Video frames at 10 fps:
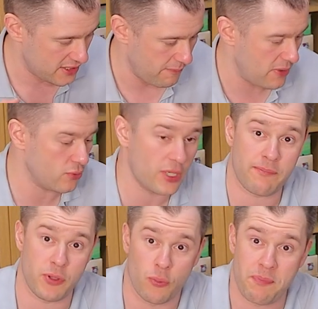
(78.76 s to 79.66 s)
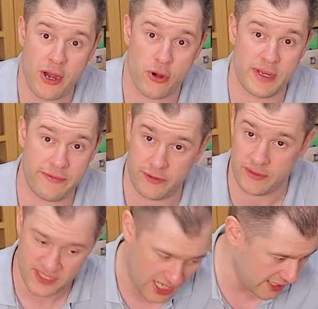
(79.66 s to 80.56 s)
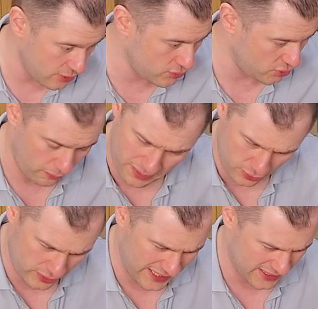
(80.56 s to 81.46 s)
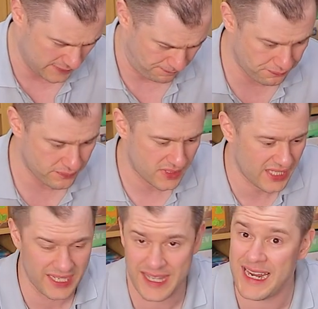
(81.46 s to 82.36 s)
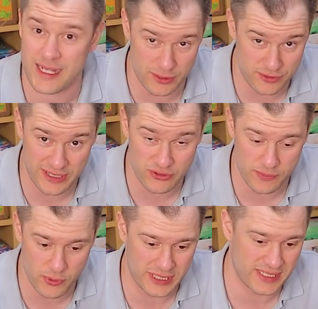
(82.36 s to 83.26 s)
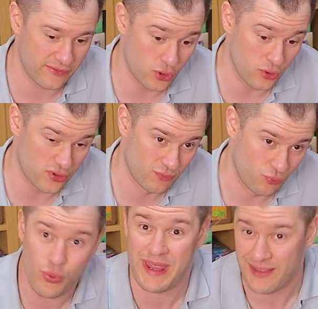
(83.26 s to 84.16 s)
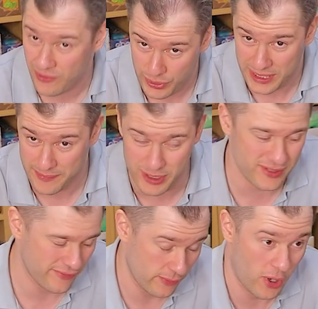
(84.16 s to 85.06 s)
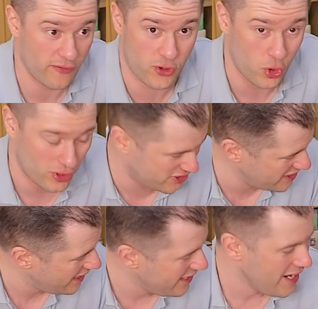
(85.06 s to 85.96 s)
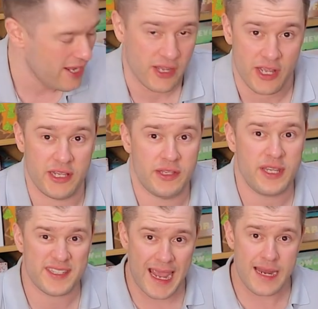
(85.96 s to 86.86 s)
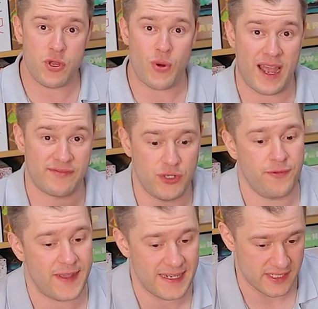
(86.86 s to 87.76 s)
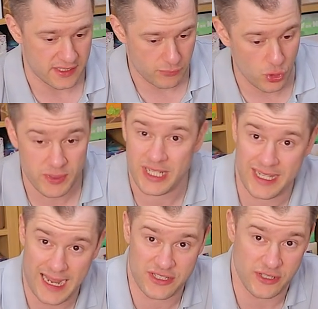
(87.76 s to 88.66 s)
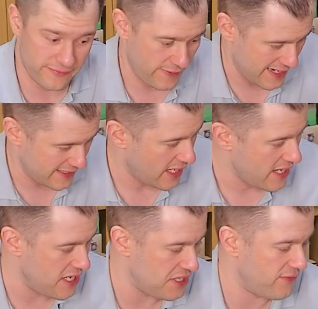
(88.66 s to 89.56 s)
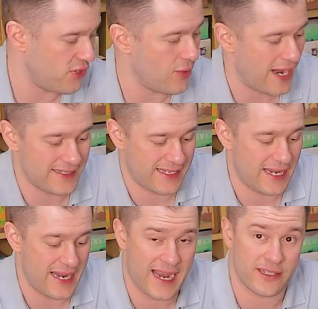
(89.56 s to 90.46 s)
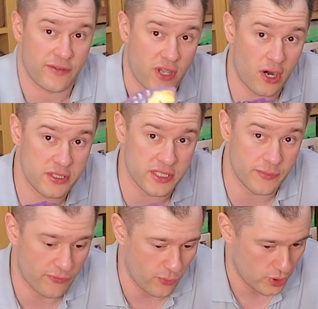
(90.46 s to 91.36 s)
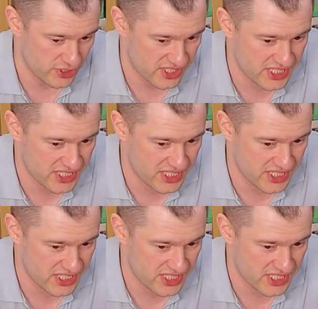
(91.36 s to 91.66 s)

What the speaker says: to build up your pyramid full of tiles or buildings, gain the most victory points, and of course, win with the most of them, of course. In this game, you have two phases, a movement and an action phase. Each of you has a hand of cards, number from 1 to